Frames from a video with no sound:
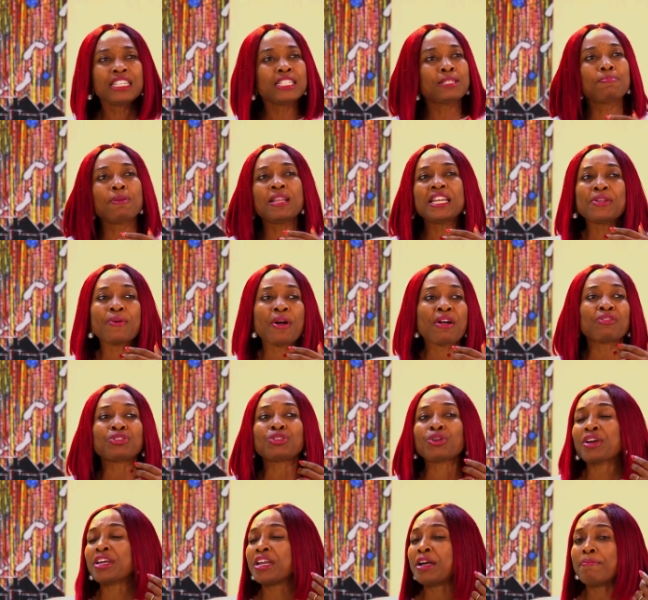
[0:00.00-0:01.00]
This bleeding we're
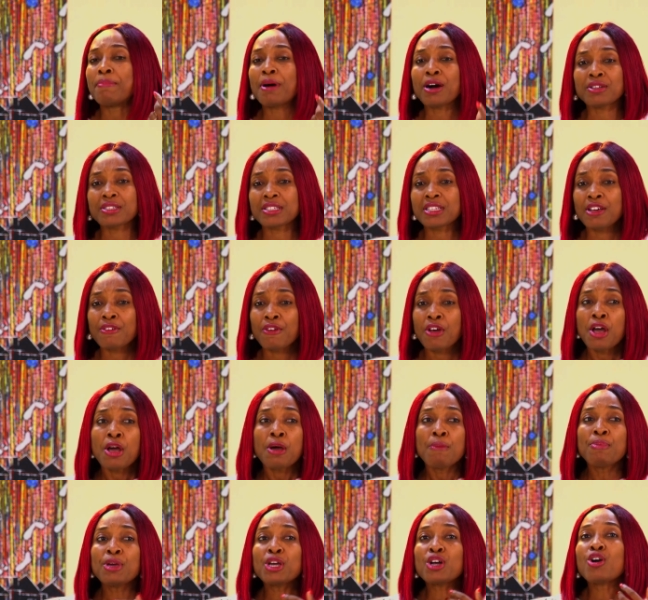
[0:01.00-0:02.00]
even talking about uh,
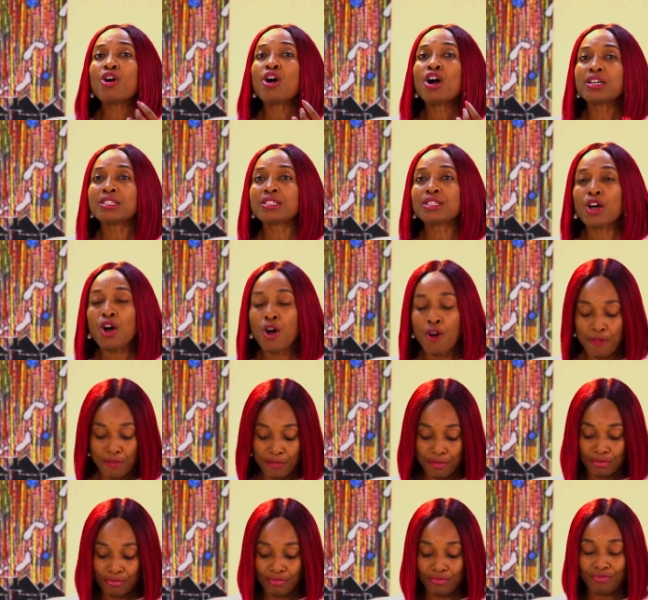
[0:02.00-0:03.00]
because of